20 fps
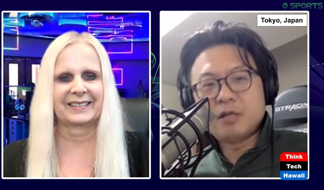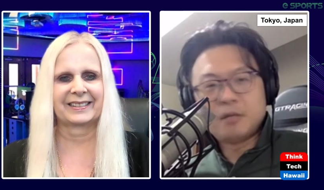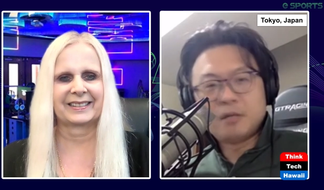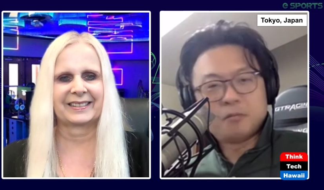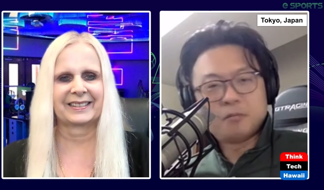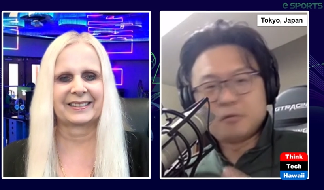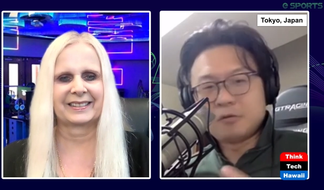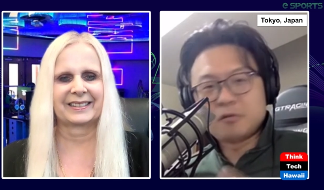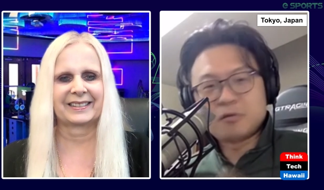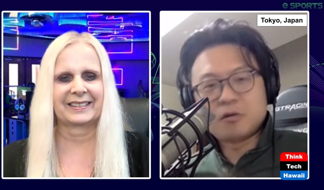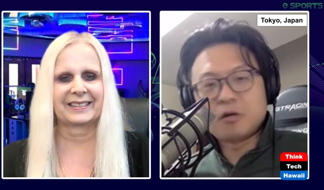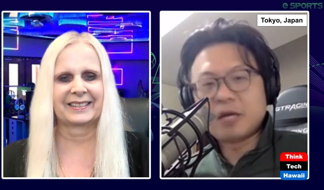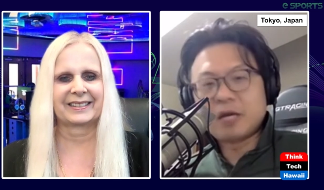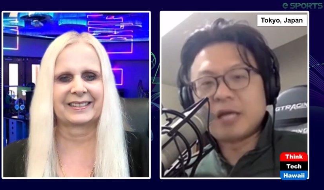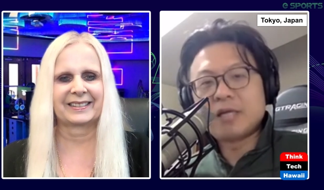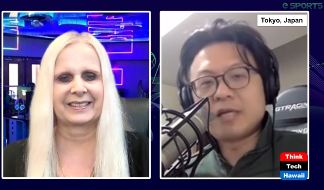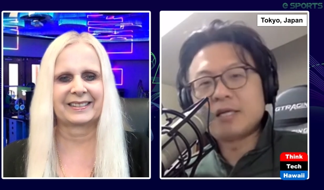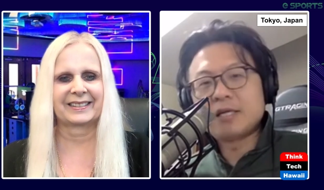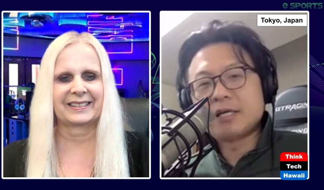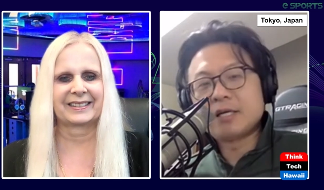Speaker 1: I just started
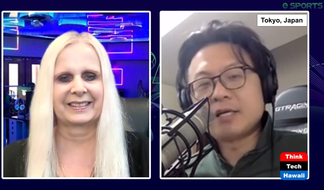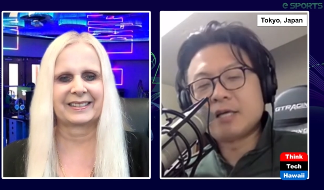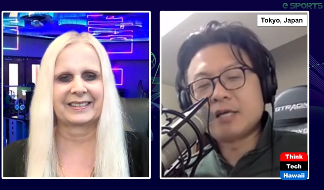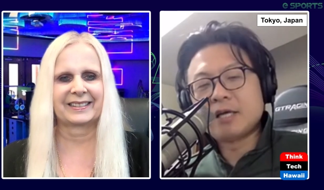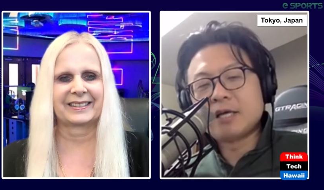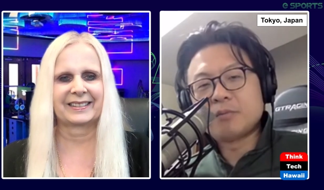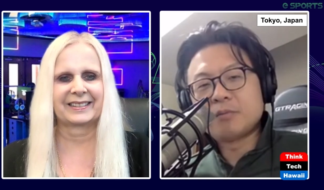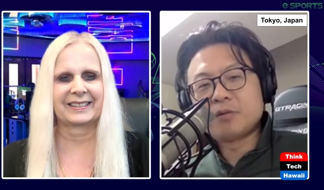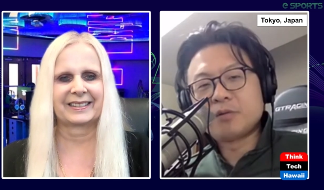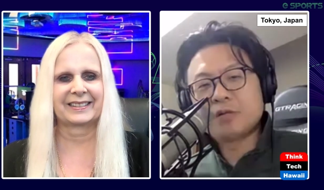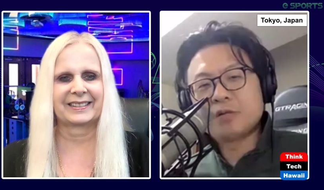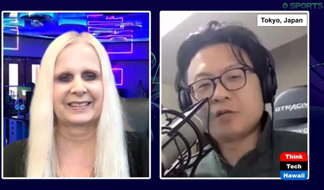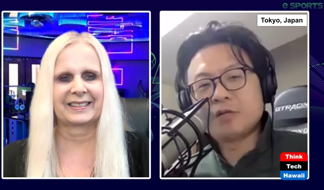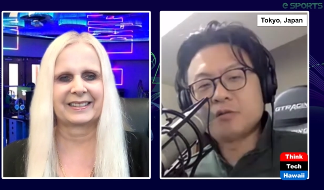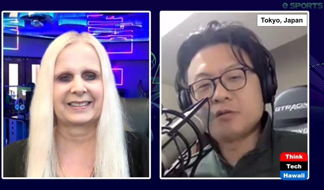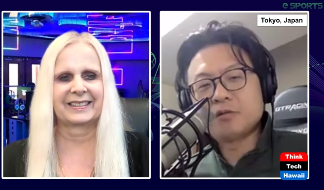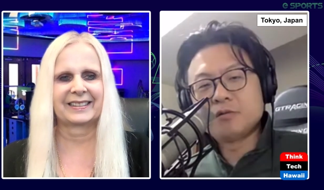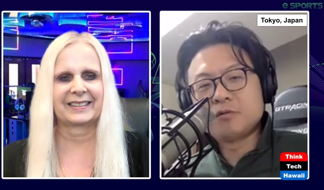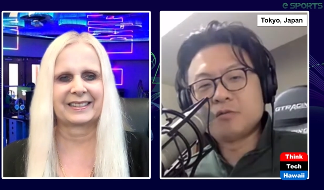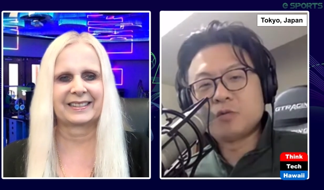editing and putting
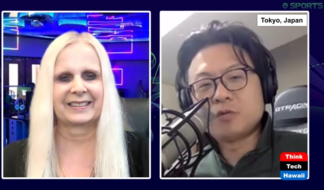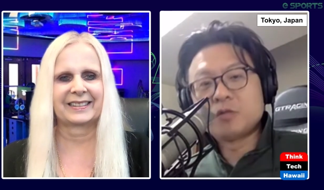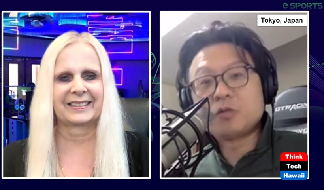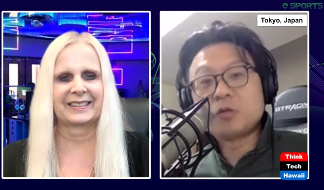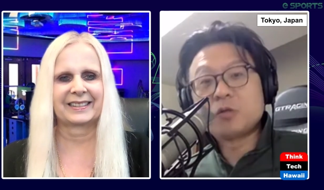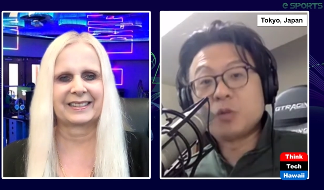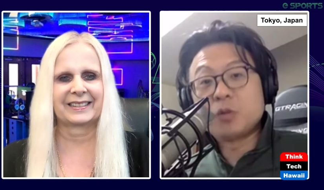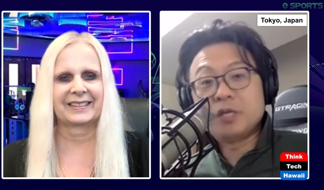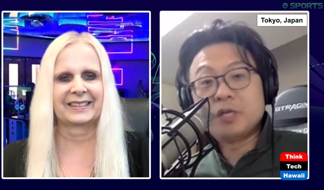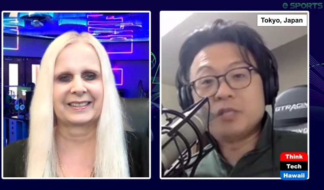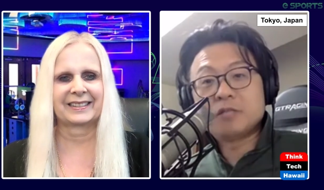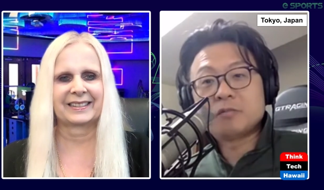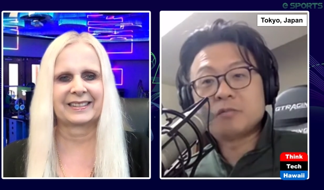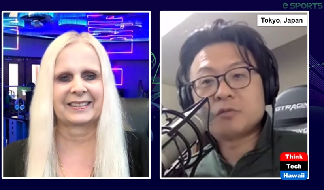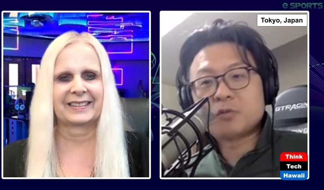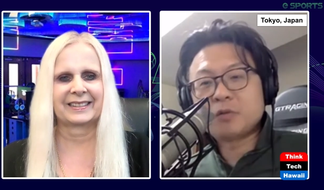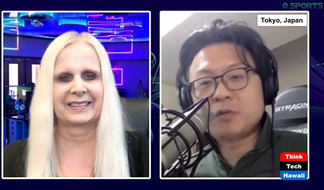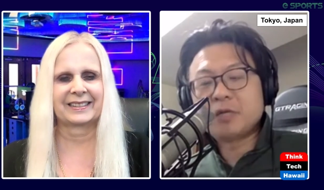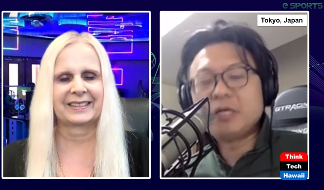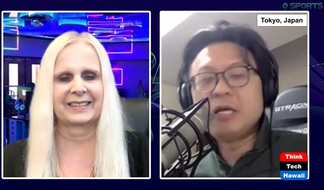into one cohesive
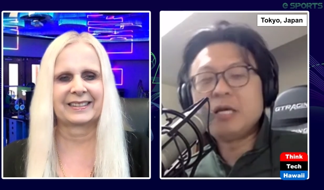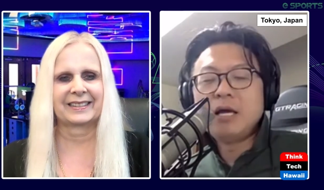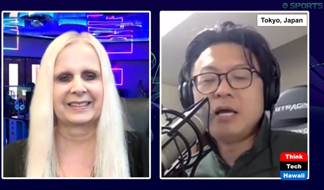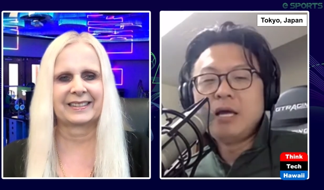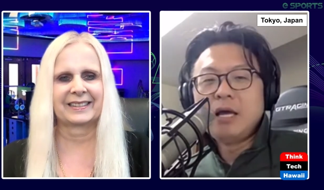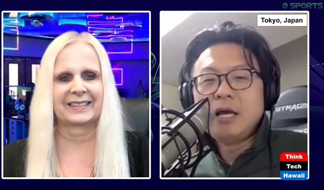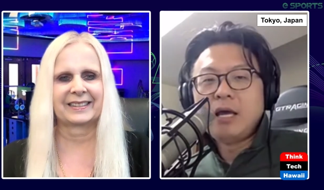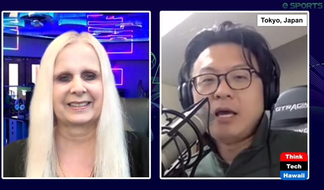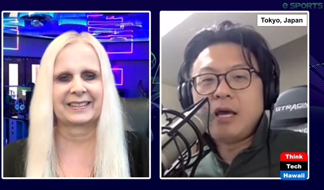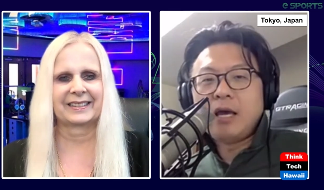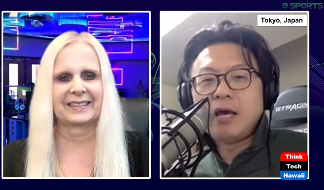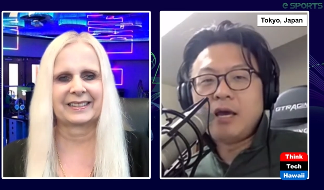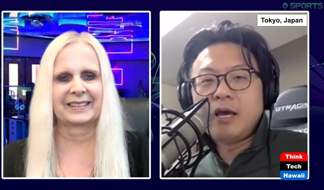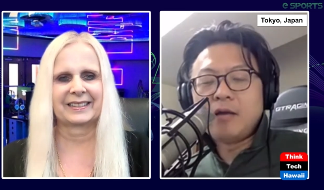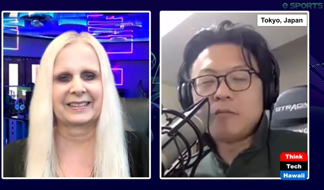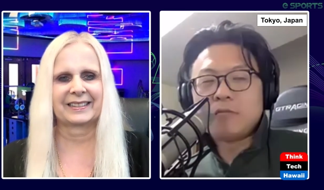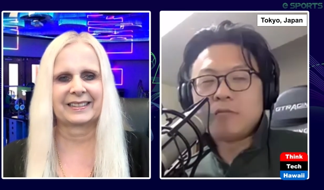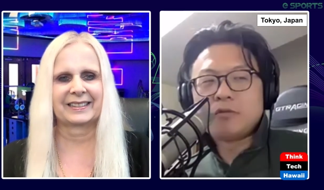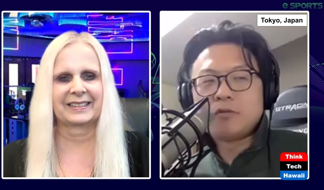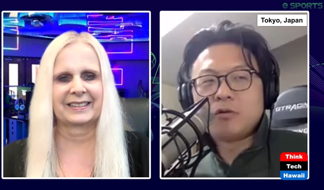story.
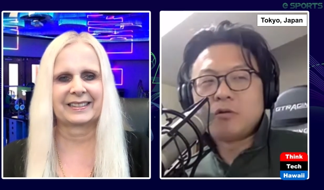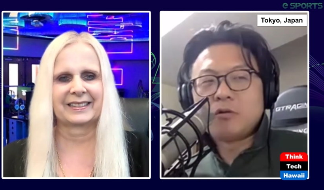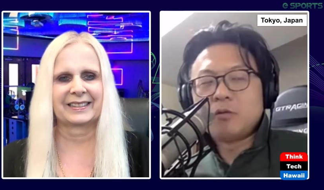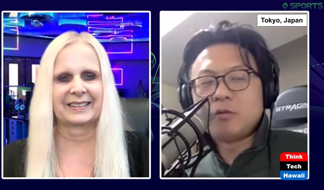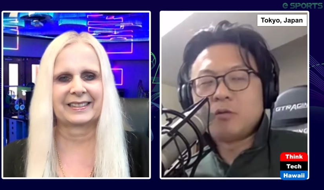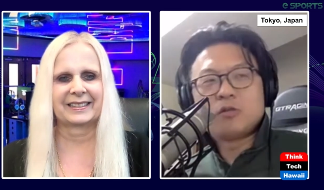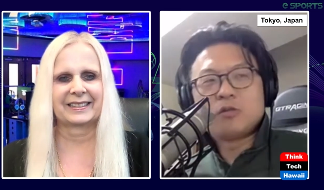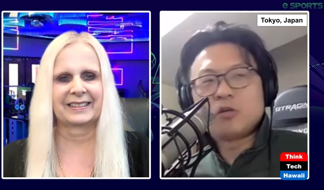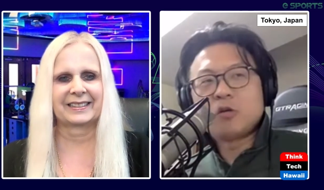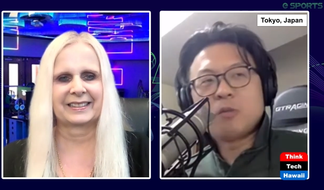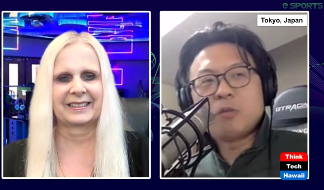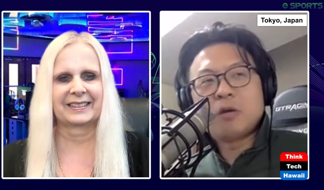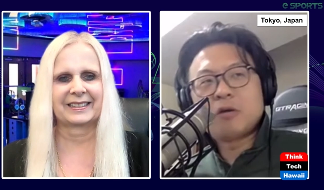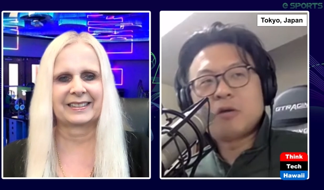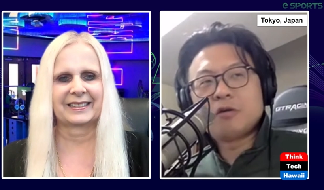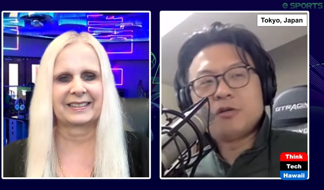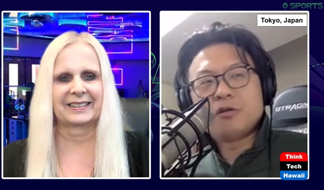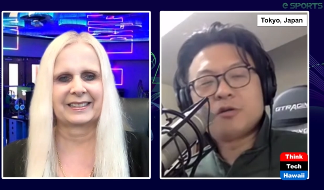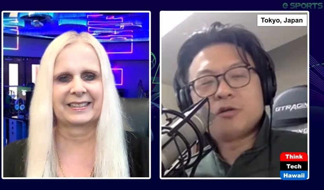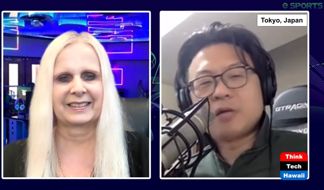And so it took about
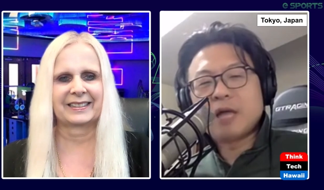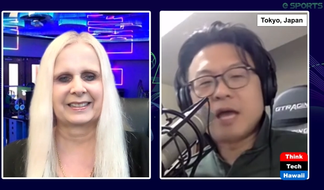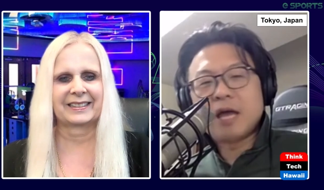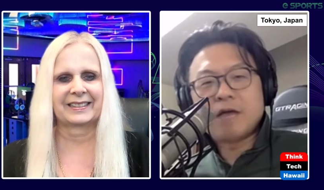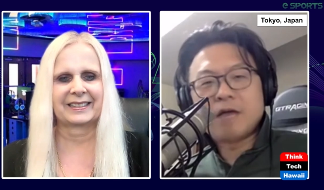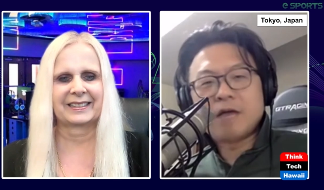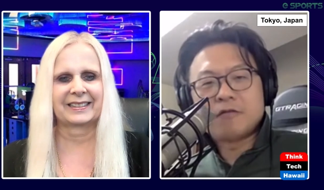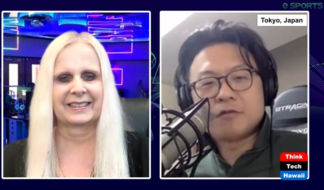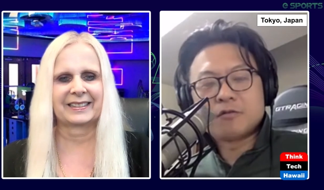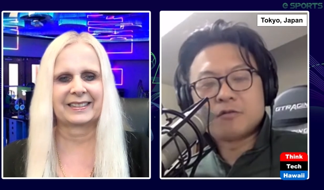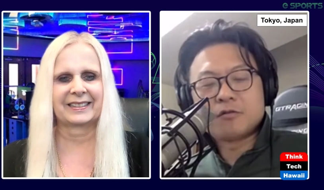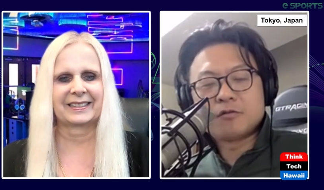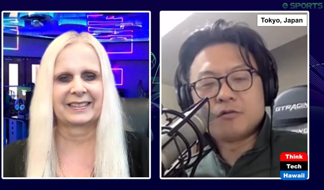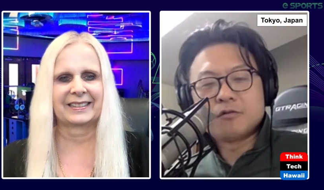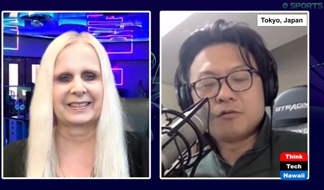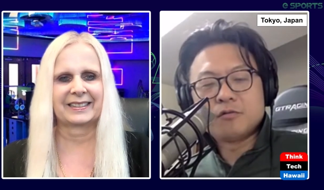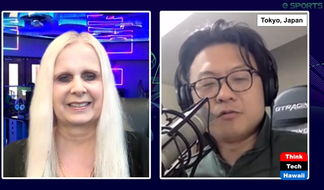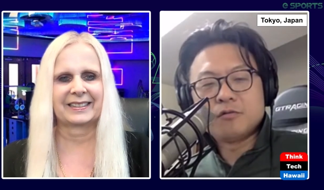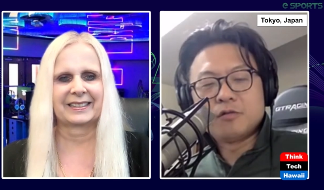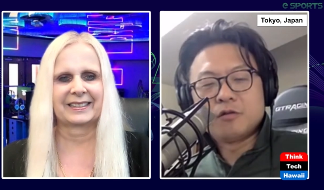a year and a half just
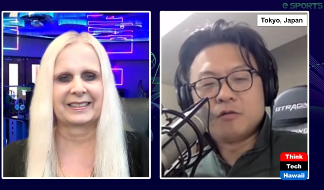to,